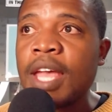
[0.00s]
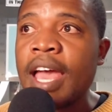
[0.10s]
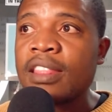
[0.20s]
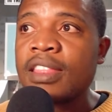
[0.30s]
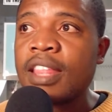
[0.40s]

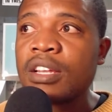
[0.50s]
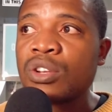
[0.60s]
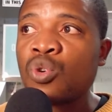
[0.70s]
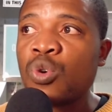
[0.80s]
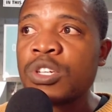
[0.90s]
And then
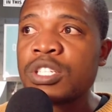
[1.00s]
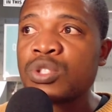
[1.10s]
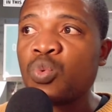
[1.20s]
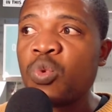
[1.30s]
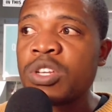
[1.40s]

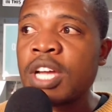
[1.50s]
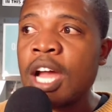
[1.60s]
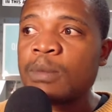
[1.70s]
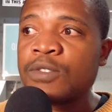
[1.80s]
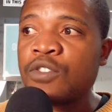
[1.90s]
questions which
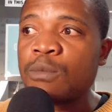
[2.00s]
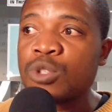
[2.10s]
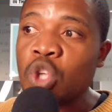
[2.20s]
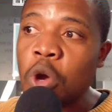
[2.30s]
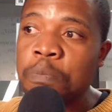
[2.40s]
comes from
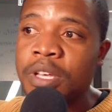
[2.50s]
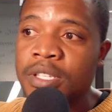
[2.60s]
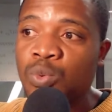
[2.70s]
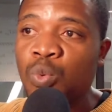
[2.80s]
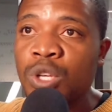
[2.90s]

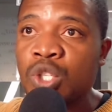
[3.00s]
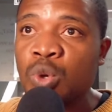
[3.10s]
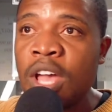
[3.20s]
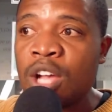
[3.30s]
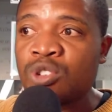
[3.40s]
topics which
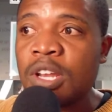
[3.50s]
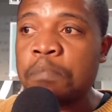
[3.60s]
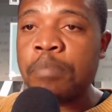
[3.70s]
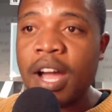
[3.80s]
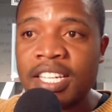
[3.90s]
you're actually
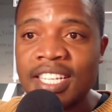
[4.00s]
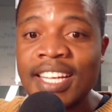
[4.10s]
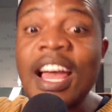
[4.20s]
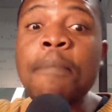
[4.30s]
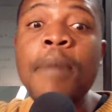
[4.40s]

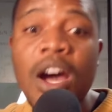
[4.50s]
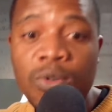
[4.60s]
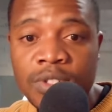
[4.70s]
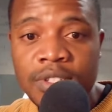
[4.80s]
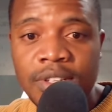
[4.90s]
passionate
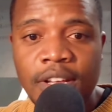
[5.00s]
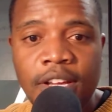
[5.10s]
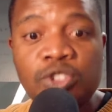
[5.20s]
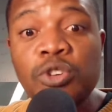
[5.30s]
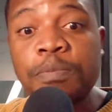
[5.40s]
about
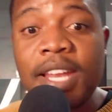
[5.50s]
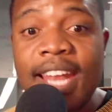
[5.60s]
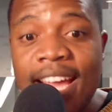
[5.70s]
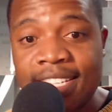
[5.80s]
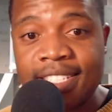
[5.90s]
should be
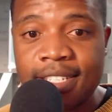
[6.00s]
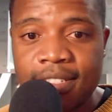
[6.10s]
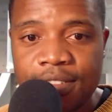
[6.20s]
next.